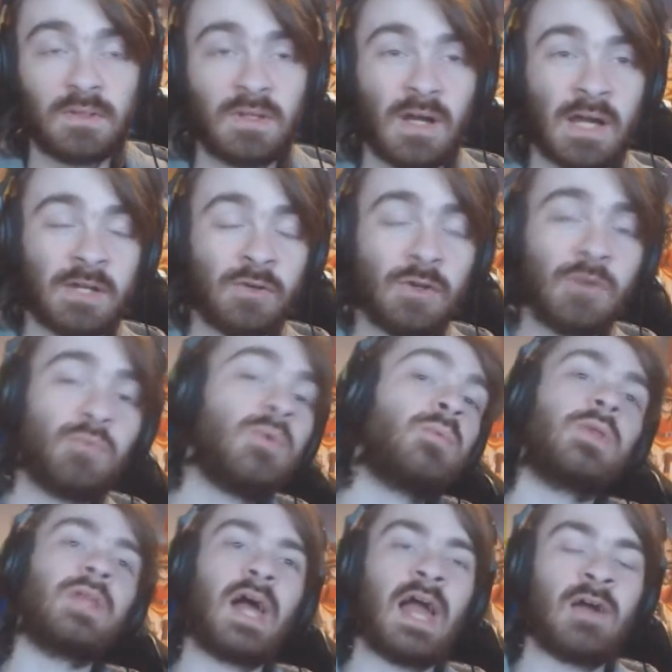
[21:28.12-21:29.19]
I don't know if we
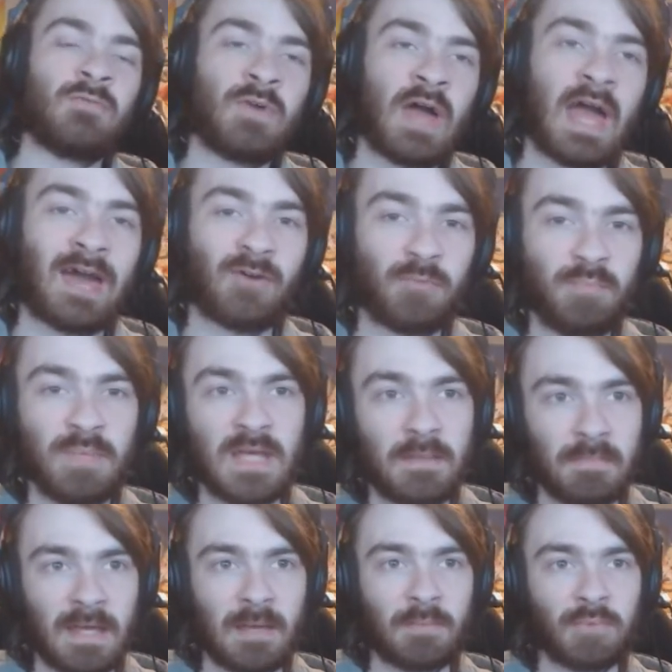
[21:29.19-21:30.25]
will ever have PP